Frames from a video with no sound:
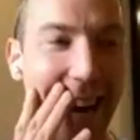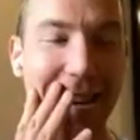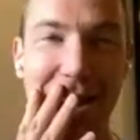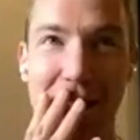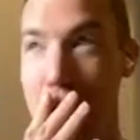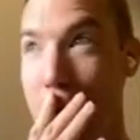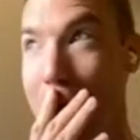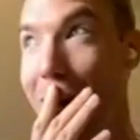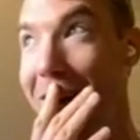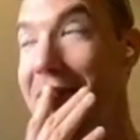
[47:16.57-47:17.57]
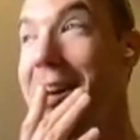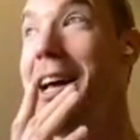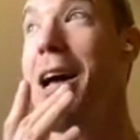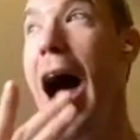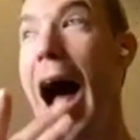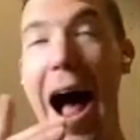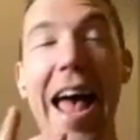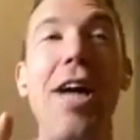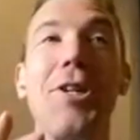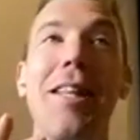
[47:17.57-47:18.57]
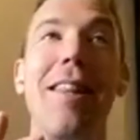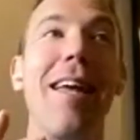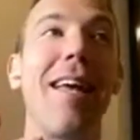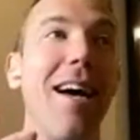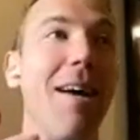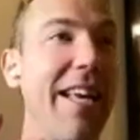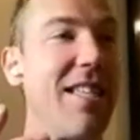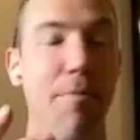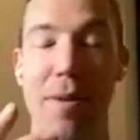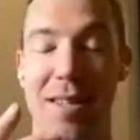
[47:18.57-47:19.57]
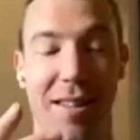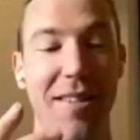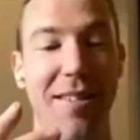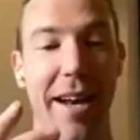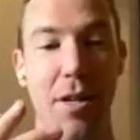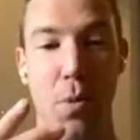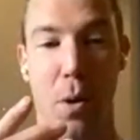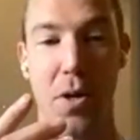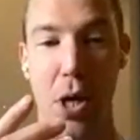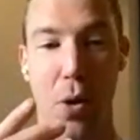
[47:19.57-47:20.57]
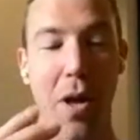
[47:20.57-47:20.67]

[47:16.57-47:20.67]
that is so rough. I actually think magnesium bisglycinate is worse.